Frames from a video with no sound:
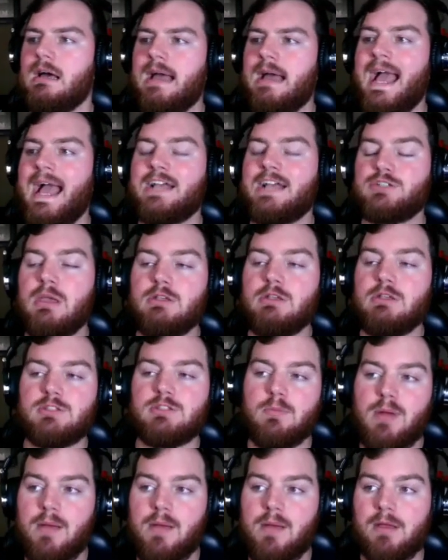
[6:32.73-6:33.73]
Actually, so
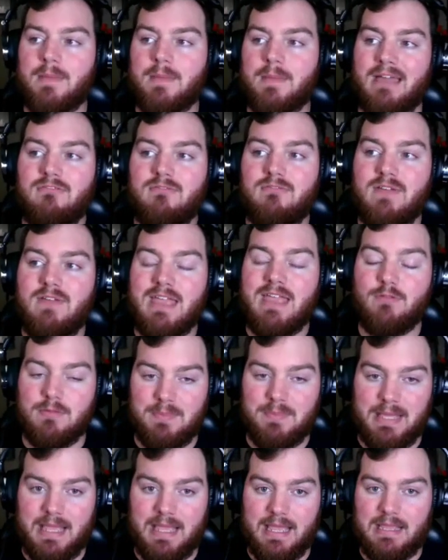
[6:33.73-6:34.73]
probably my favorite
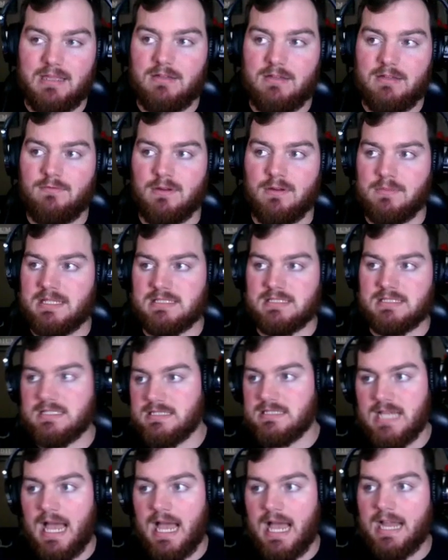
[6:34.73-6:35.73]
pick from this
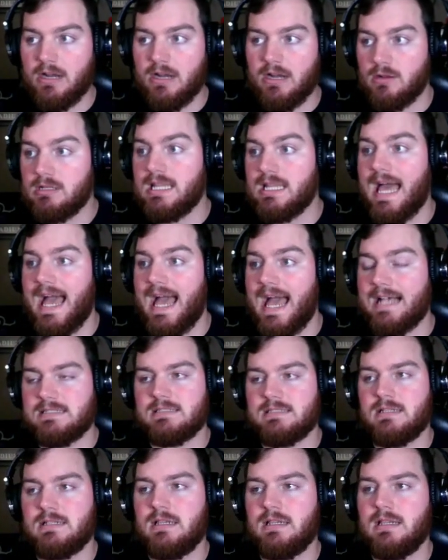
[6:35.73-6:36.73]
entire
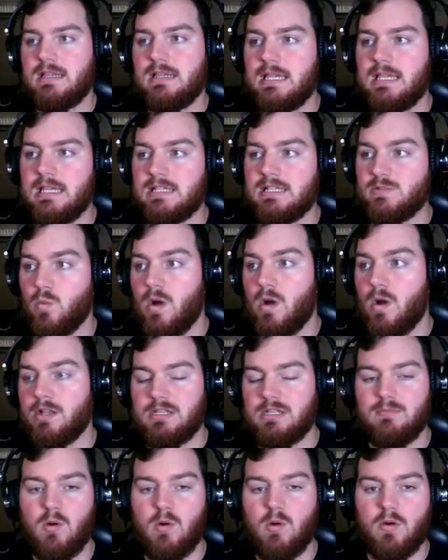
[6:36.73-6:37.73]
class is
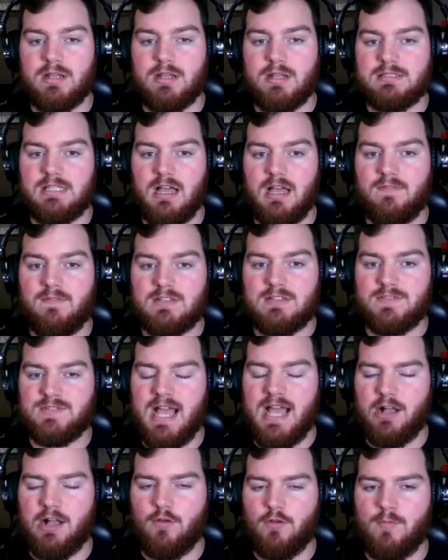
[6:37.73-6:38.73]
Wanya Morris, the offensive
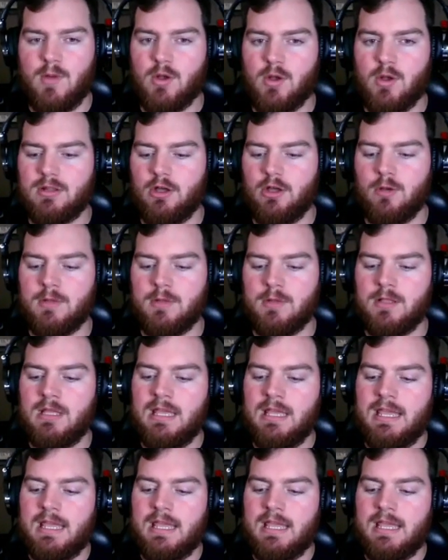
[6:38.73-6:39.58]
tackle from Oklahoma.